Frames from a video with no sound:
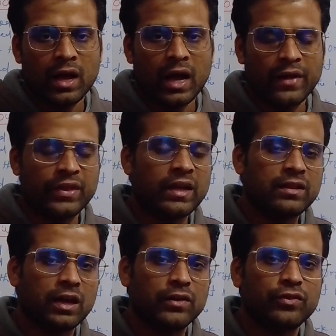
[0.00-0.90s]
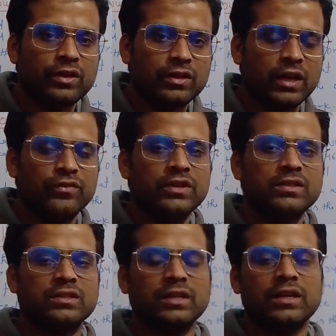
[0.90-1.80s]
and then
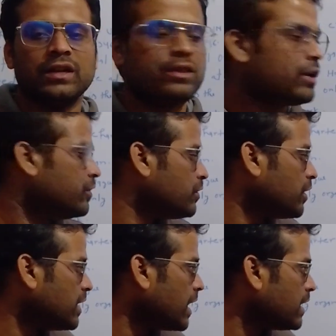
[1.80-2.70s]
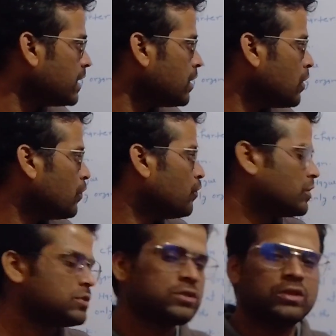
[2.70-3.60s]
Dalveer Bhandari
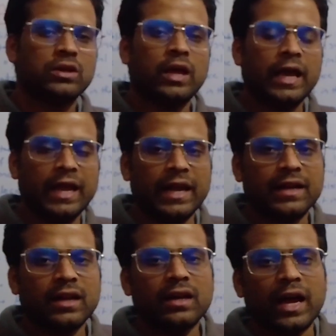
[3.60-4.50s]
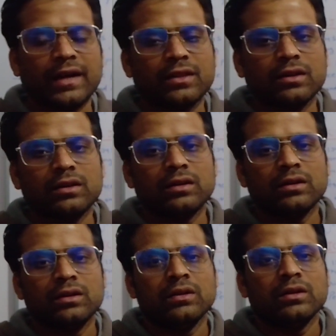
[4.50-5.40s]
was elected at the
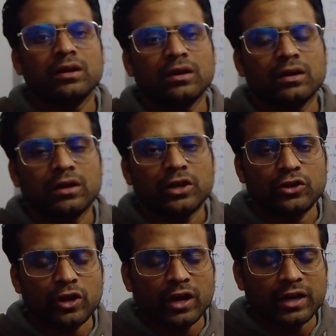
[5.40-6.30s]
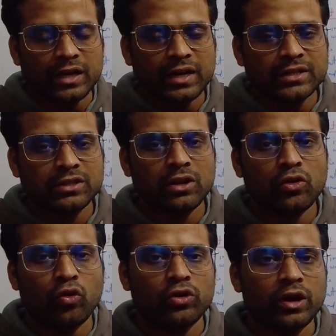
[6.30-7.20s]
International
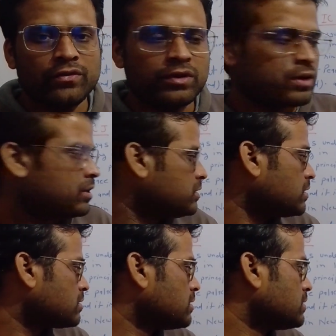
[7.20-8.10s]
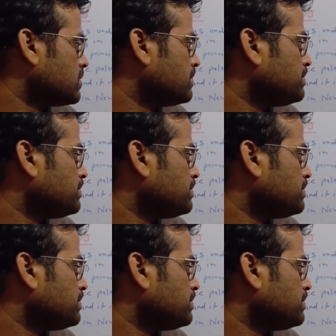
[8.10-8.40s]
Court of justice.